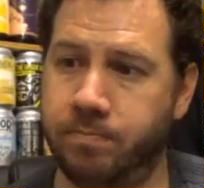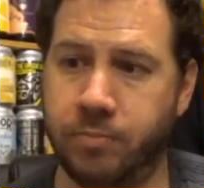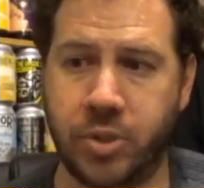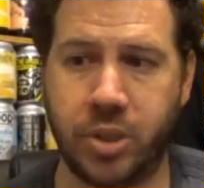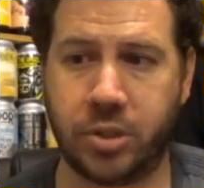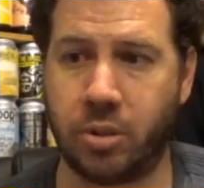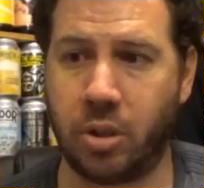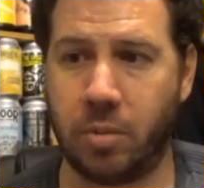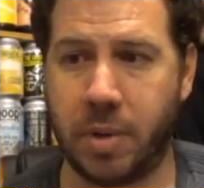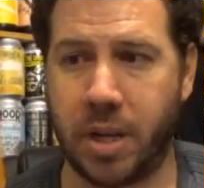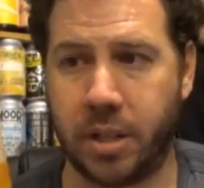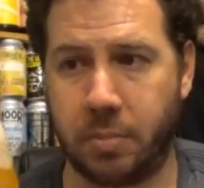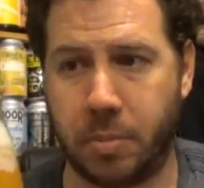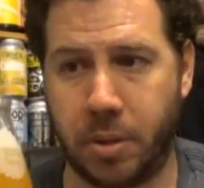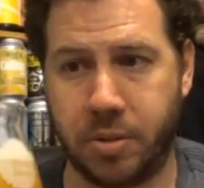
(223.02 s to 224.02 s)
Just got to
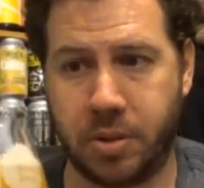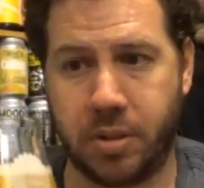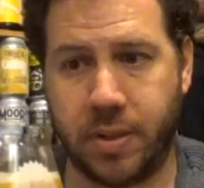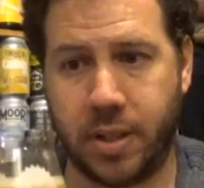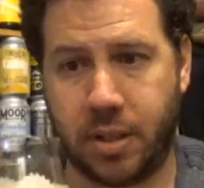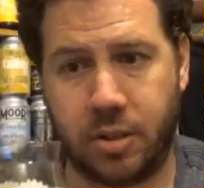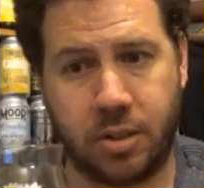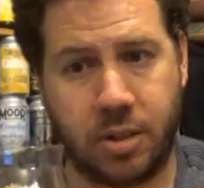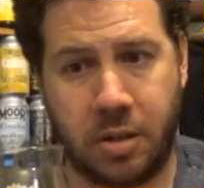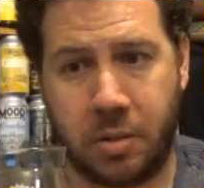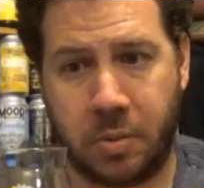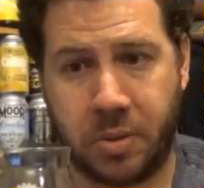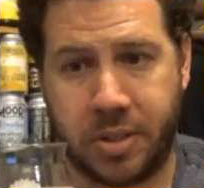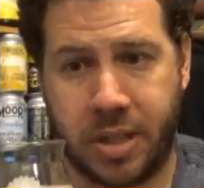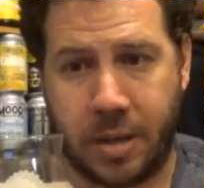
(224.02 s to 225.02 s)
make the most of it, because you don't
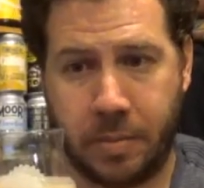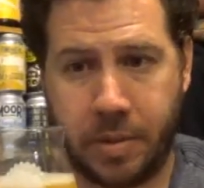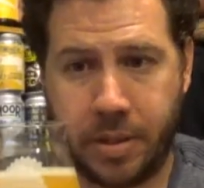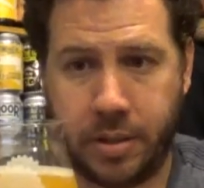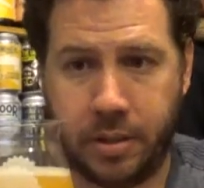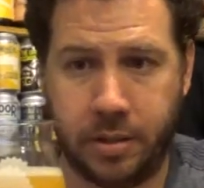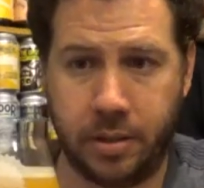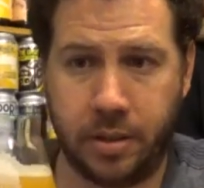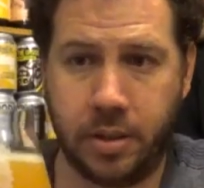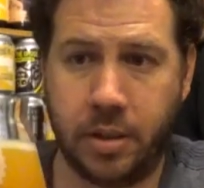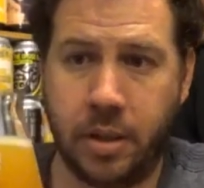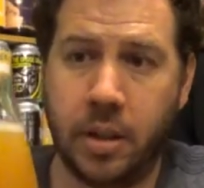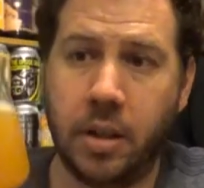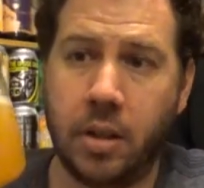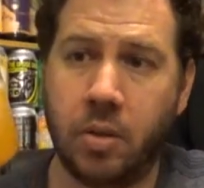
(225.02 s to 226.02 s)
know what's happening.
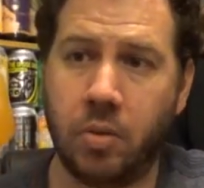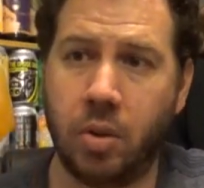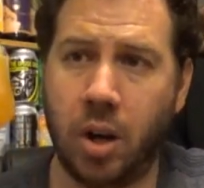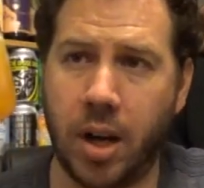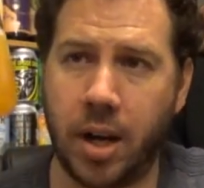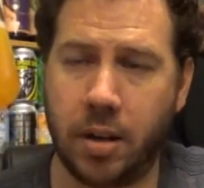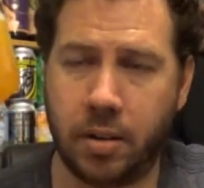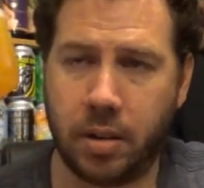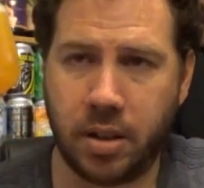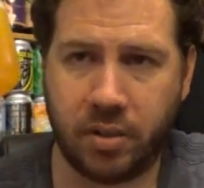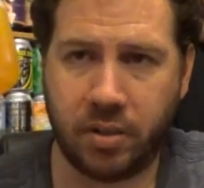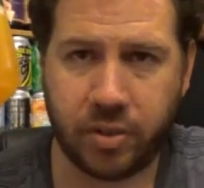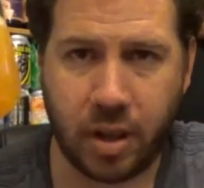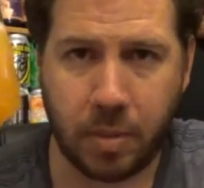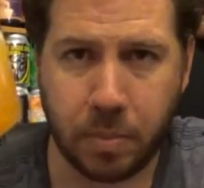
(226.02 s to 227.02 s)
Right,
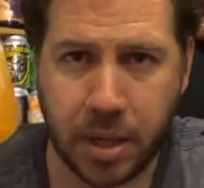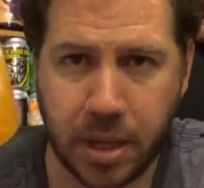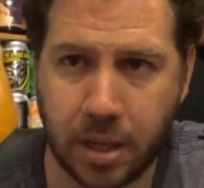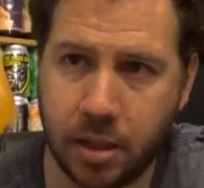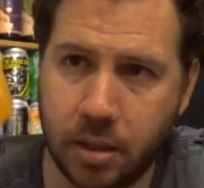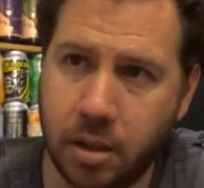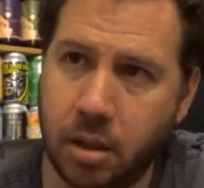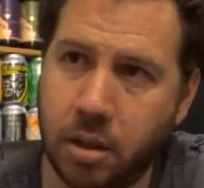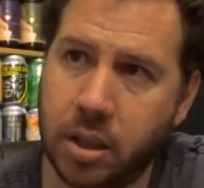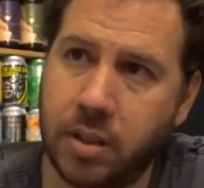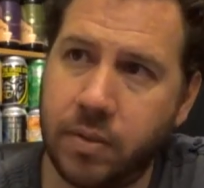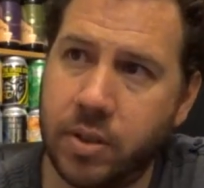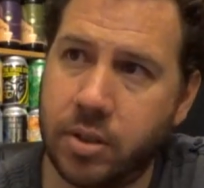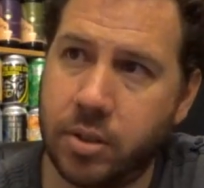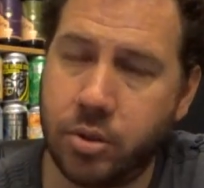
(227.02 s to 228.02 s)
enough gun beating. I'm going to give
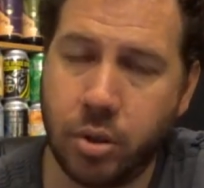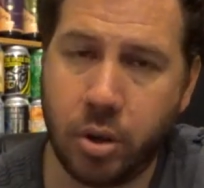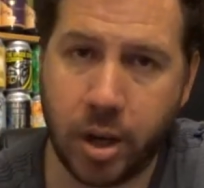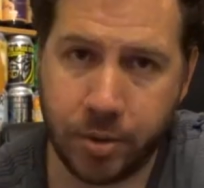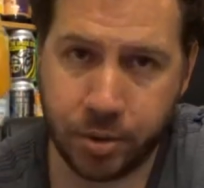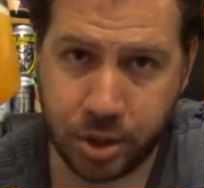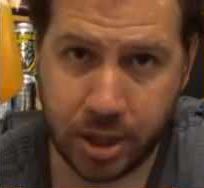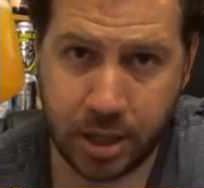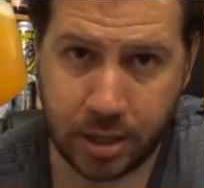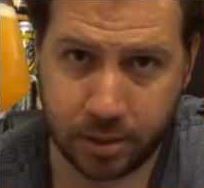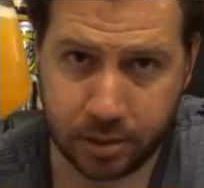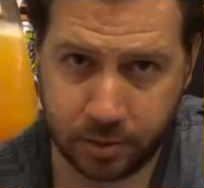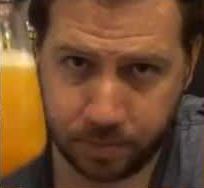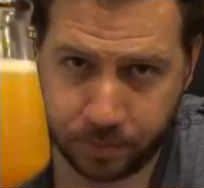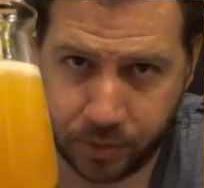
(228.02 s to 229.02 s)
this a try.
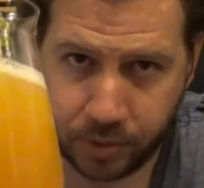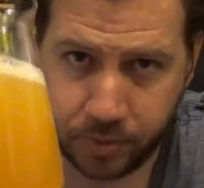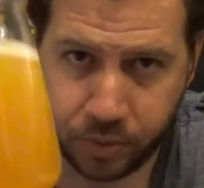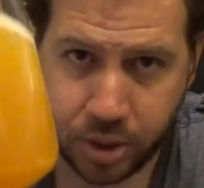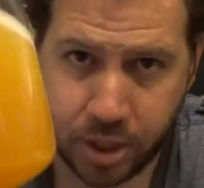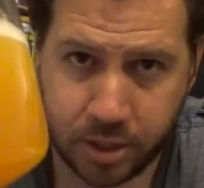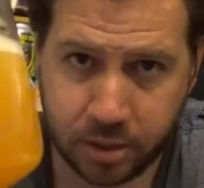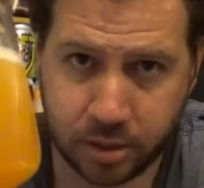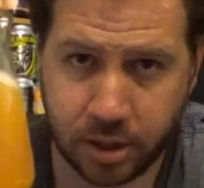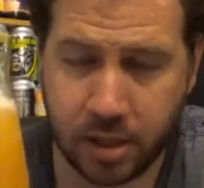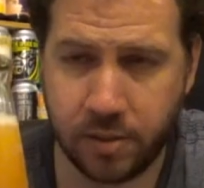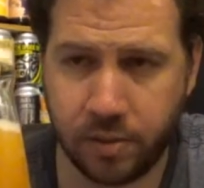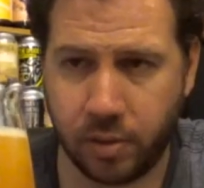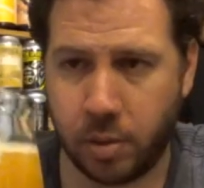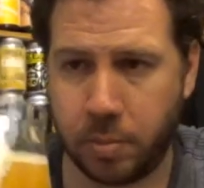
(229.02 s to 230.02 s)
Cheers. Cheers,
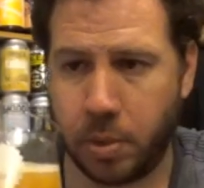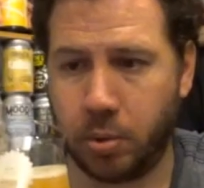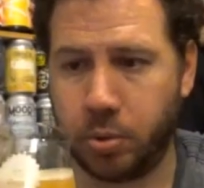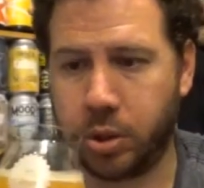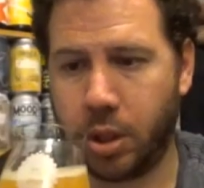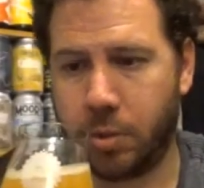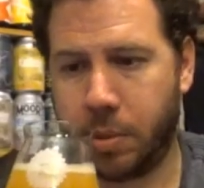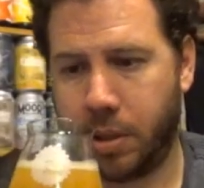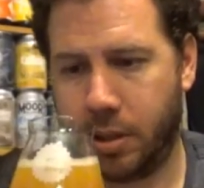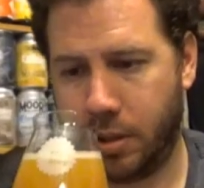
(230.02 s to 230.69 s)
Steve, from the BrewingCo.